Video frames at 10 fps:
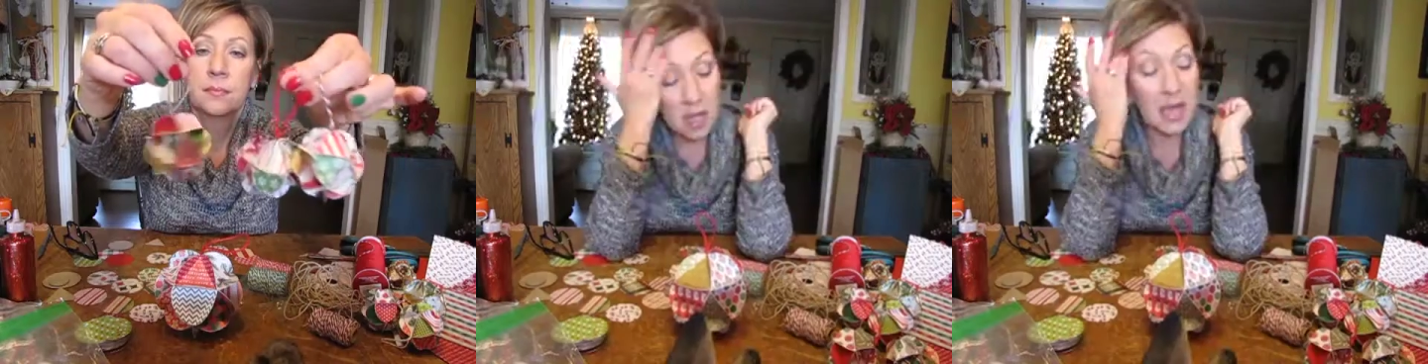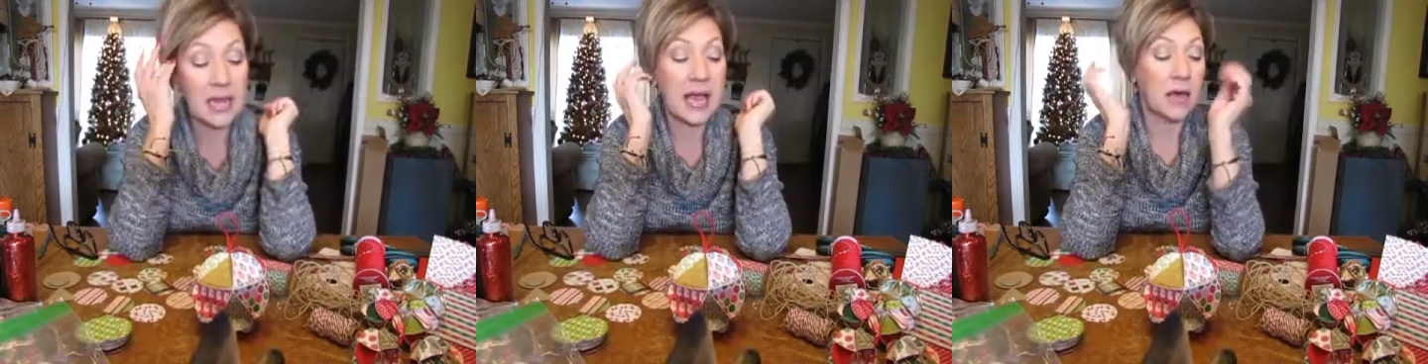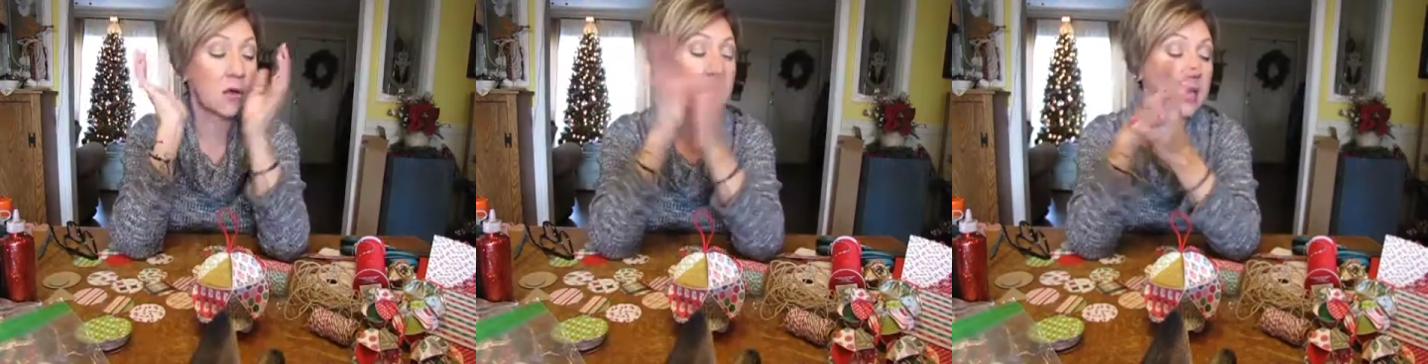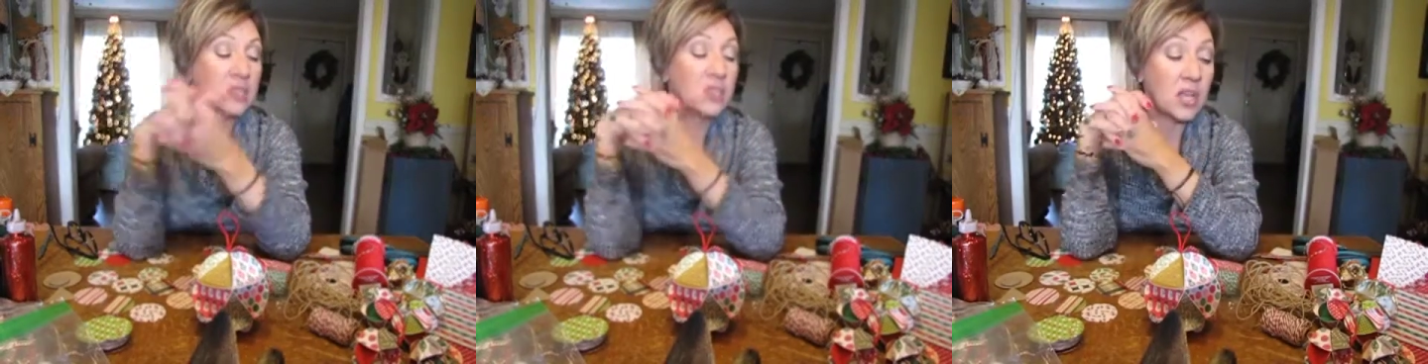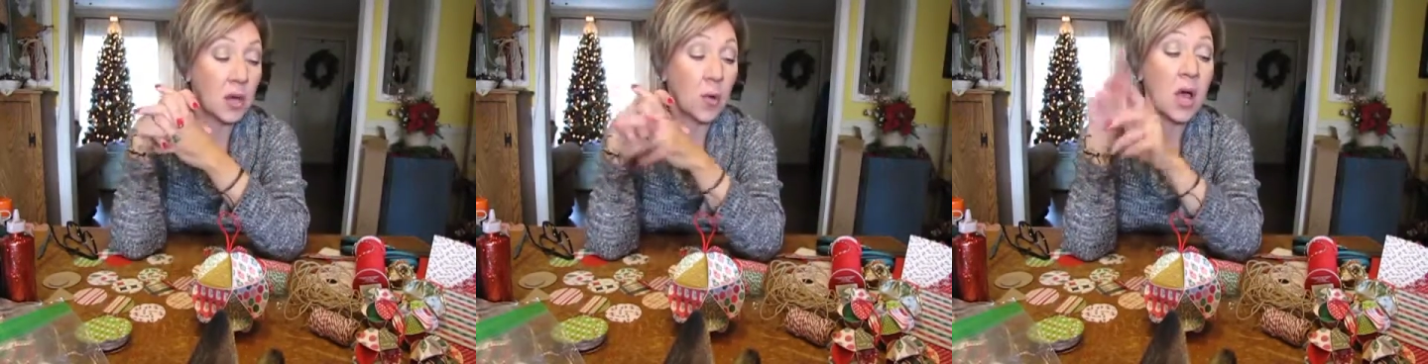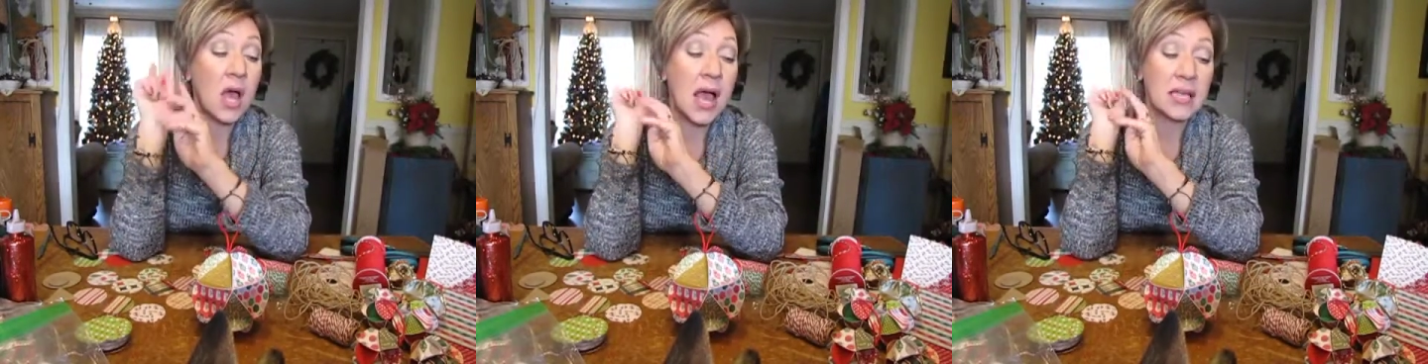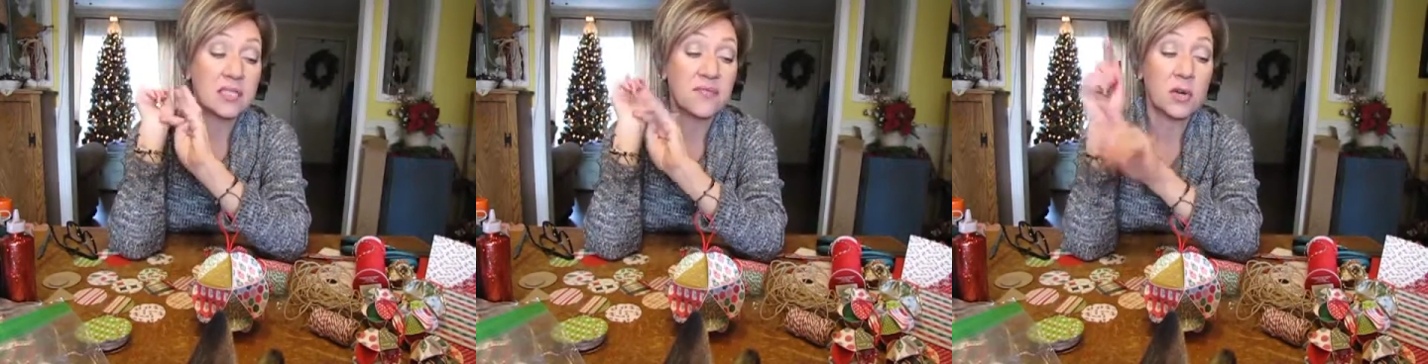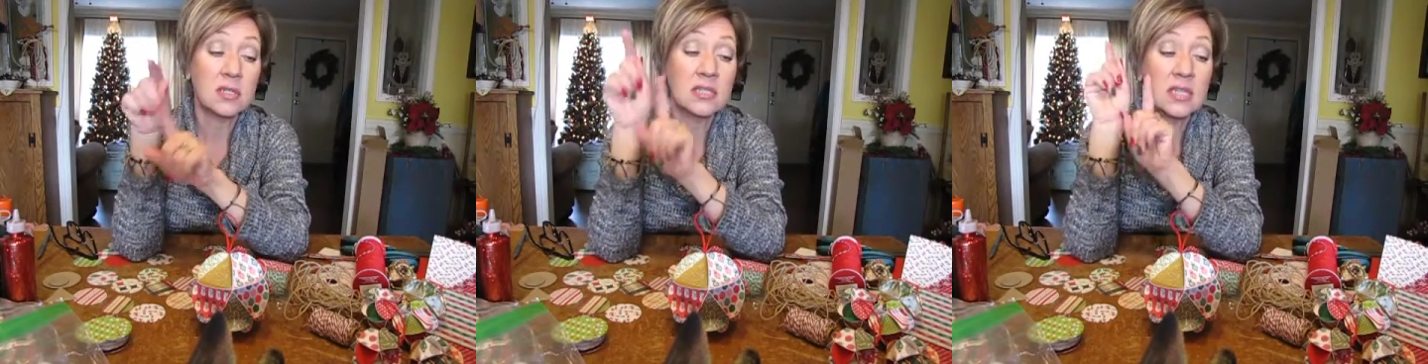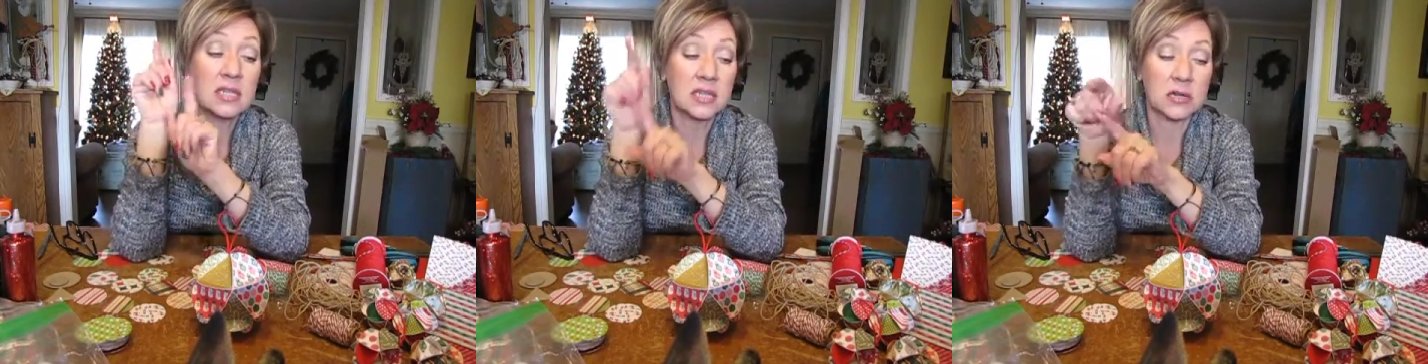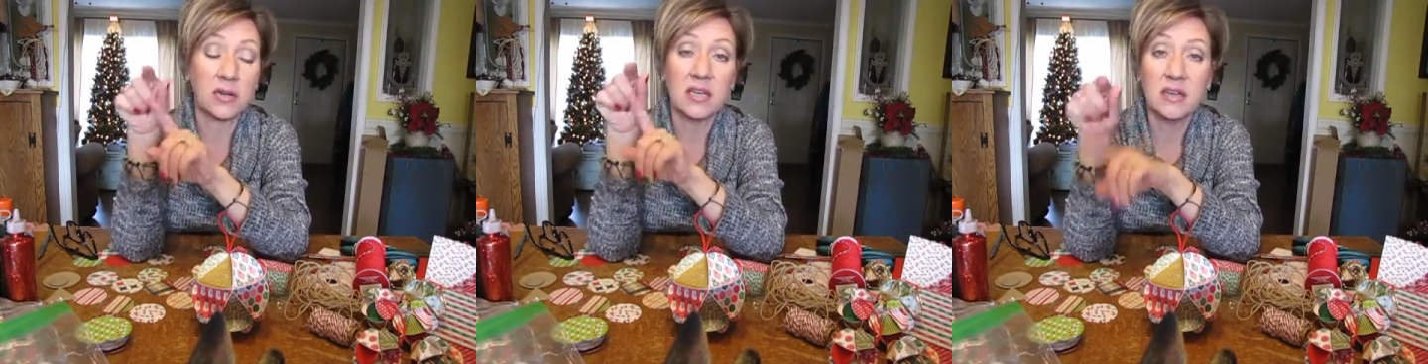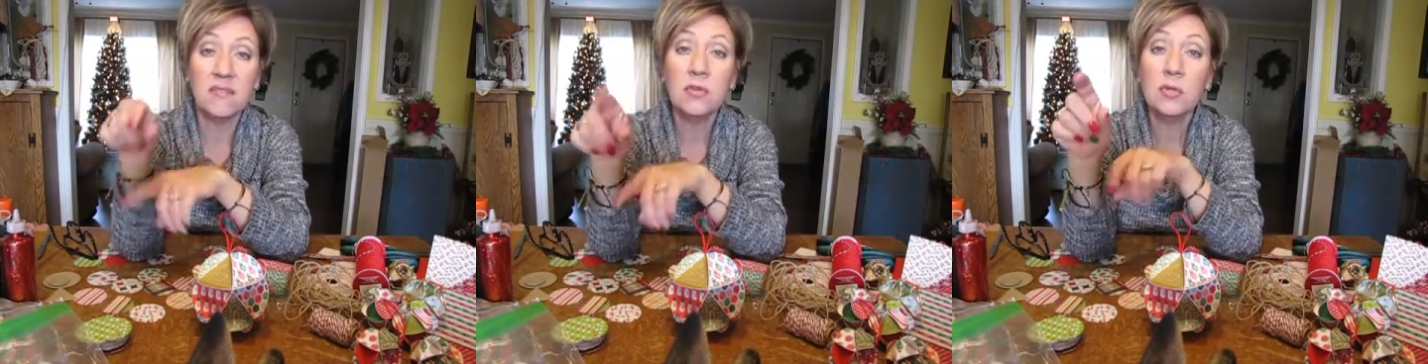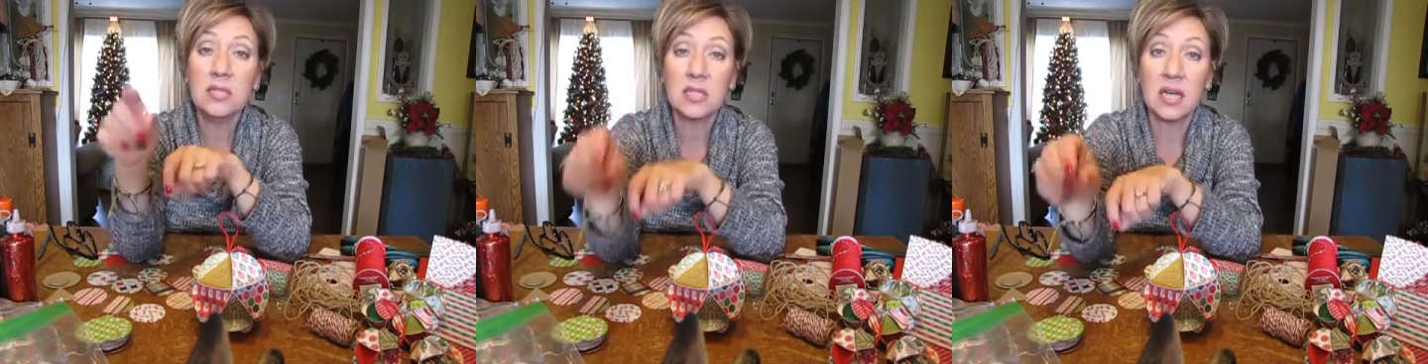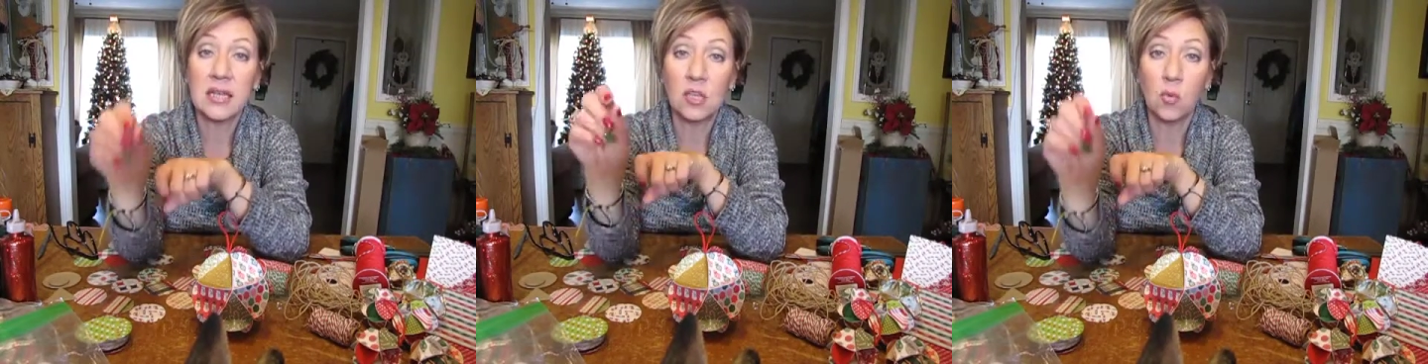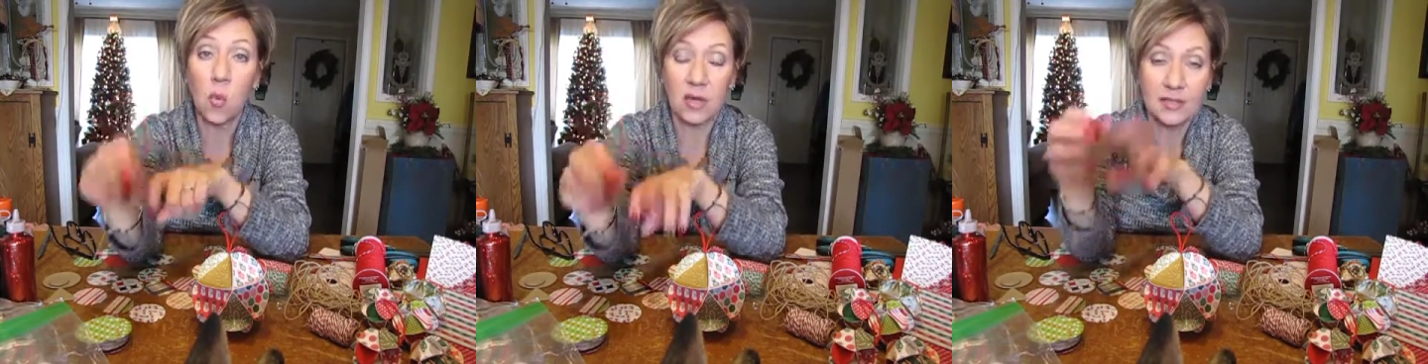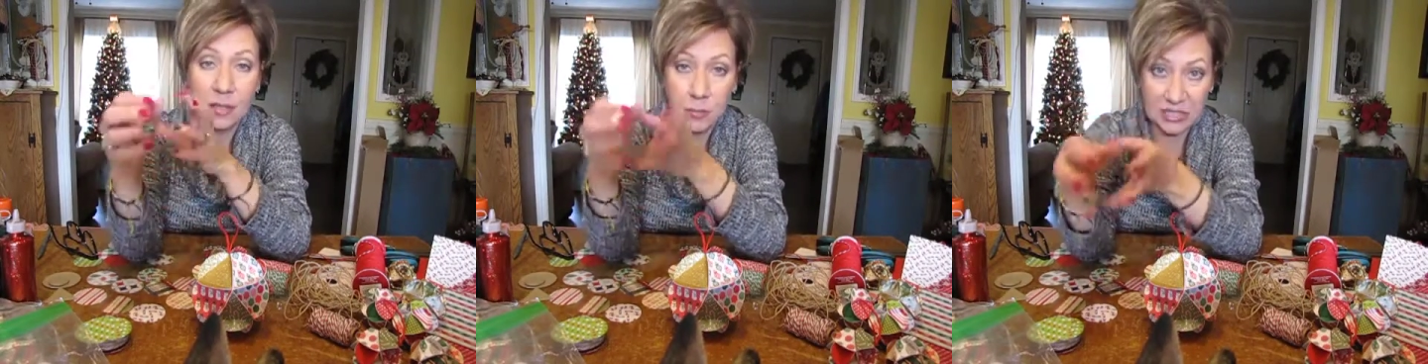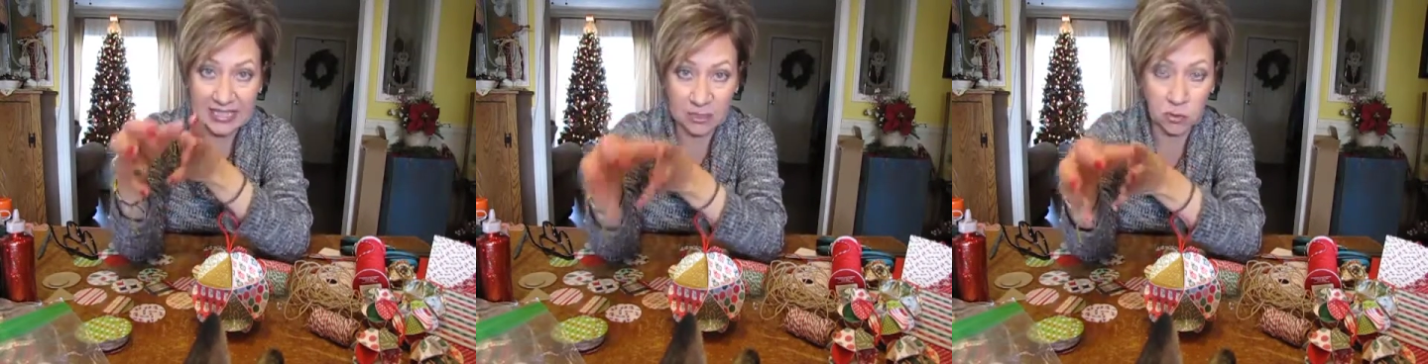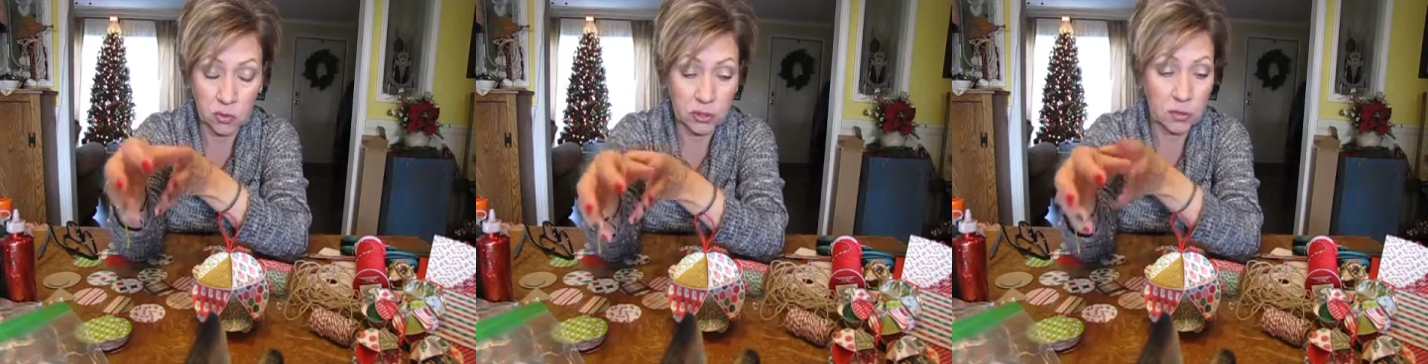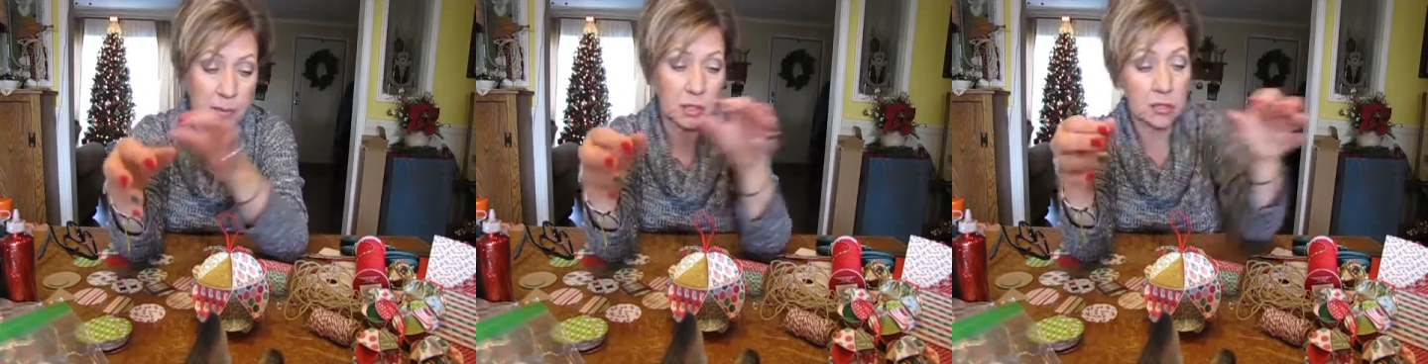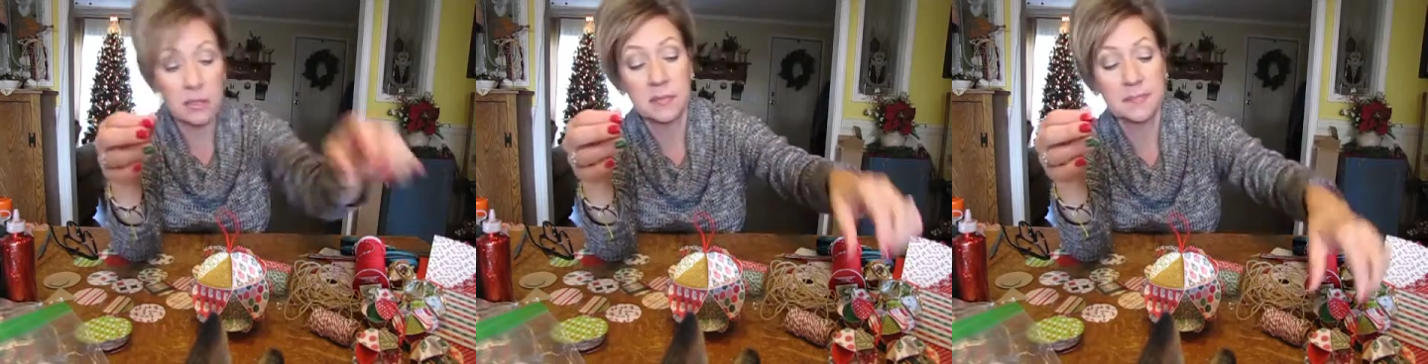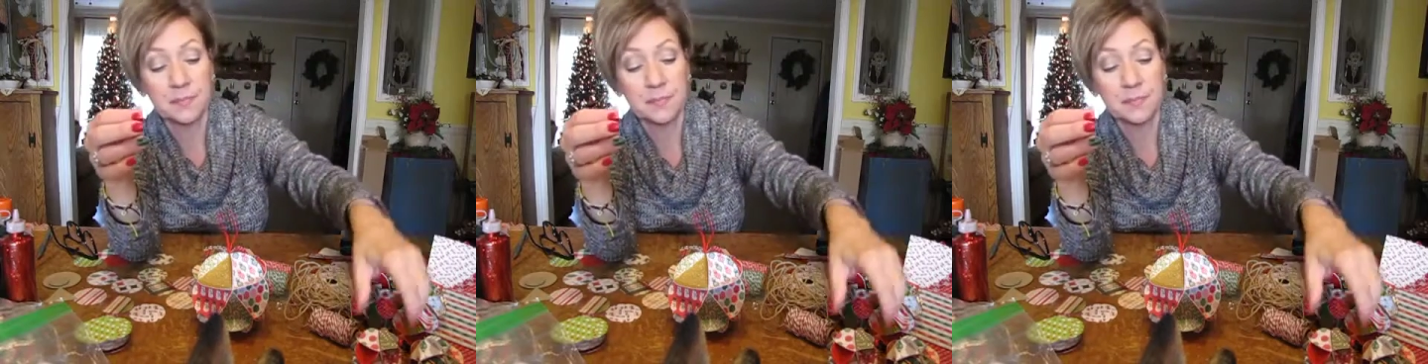Anyhow, okay, so as far as the glitter, if you decide that you want to put glitter on your balls,